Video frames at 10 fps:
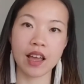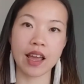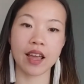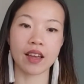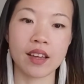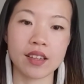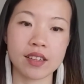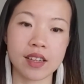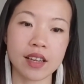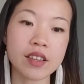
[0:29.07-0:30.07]

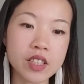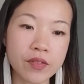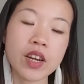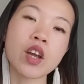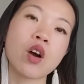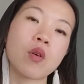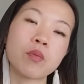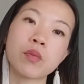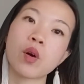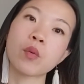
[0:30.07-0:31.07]
And in this video,
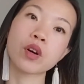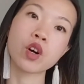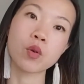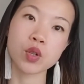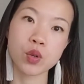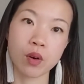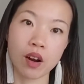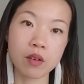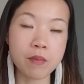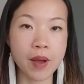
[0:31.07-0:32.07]
we're going to
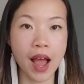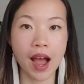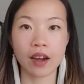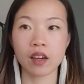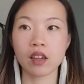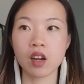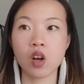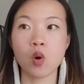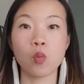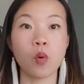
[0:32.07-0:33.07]
unpack
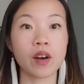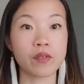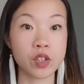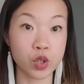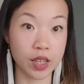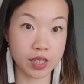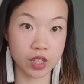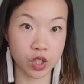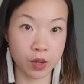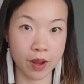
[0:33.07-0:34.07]
what
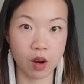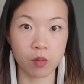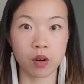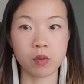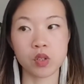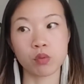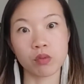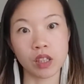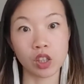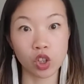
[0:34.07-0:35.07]
visualization about. We're going to
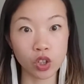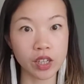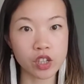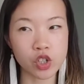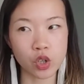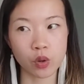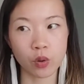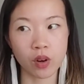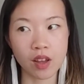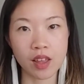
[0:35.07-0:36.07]
really look into
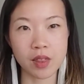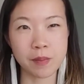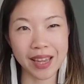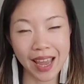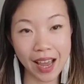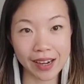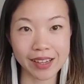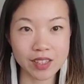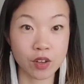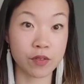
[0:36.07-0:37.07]
the
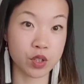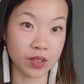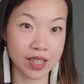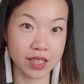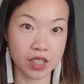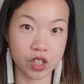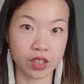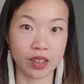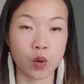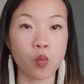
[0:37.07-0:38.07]
mechanics of visualization,
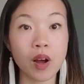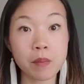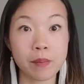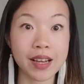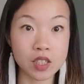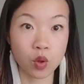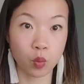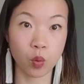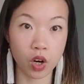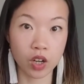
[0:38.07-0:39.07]
like what makes it
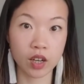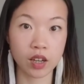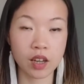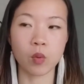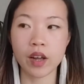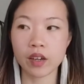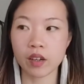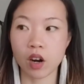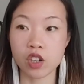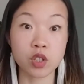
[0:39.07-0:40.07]
work, what
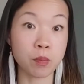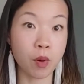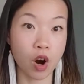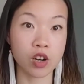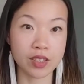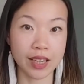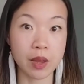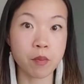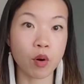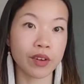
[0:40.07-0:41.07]
are some parts, like
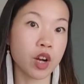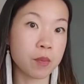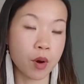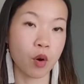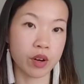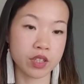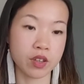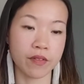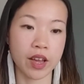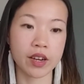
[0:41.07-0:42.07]
important components
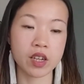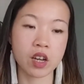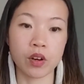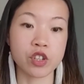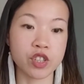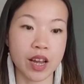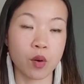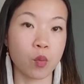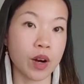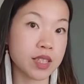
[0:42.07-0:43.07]
of it,
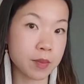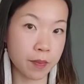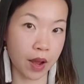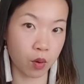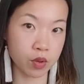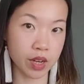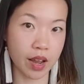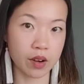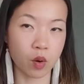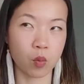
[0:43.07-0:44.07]
understand what it's about
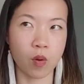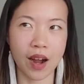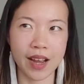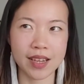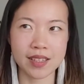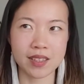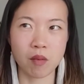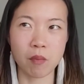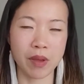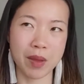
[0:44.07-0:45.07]
and why
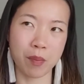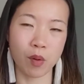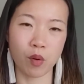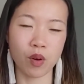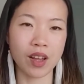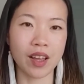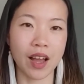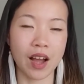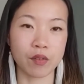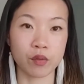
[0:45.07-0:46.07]
some people
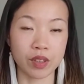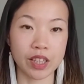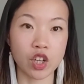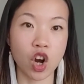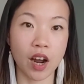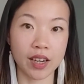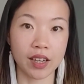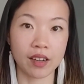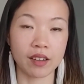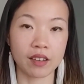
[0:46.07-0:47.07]
haven't really
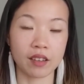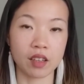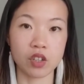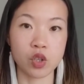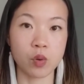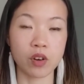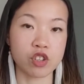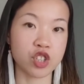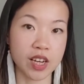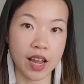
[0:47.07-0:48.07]
gotten to
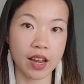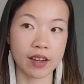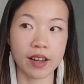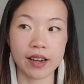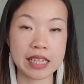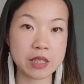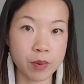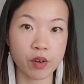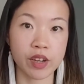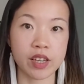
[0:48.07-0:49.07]
understand and
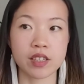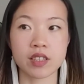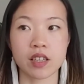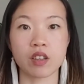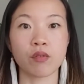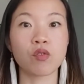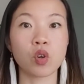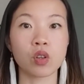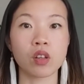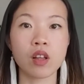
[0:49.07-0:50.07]
experience like the
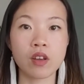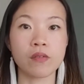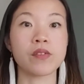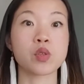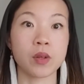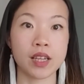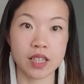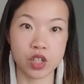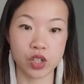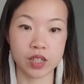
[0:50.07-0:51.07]
full visualization